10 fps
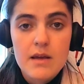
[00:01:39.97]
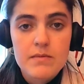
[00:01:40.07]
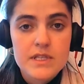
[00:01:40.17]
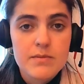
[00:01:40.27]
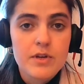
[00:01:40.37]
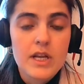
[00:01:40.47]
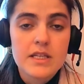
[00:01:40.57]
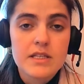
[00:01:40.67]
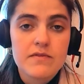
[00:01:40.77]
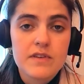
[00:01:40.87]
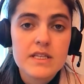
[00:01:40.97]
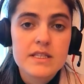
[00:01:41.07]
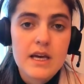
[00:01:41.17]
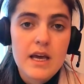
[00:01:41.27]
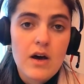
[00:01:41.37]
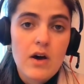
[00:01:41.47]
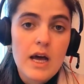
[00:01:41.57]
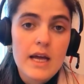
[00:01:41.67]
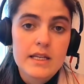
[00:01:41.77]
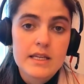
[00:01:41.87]
stipulated fees are
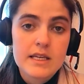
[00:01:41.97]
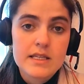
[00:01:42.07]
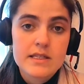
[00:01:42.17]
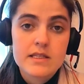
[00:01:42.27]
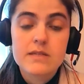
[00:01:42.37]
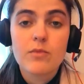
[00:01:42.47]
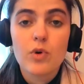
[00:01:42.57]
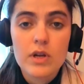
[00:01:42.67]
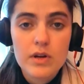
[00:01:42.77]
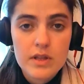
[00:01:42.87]
at least smaller